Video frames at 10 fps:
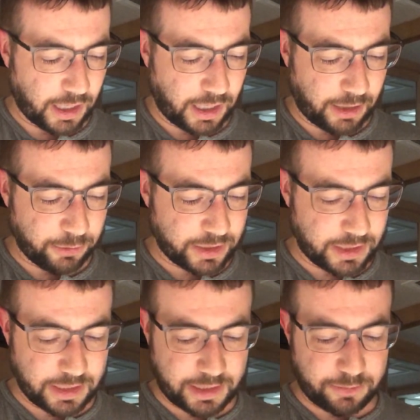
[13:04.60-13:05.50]

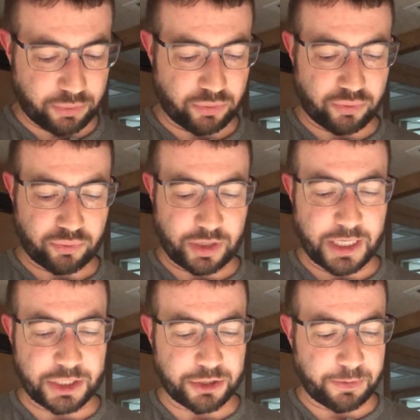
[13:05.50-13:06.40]
With the
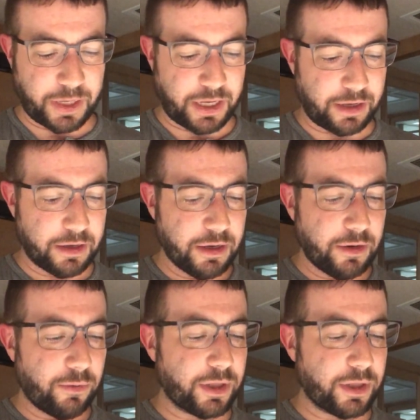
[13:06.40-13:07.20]
issue being,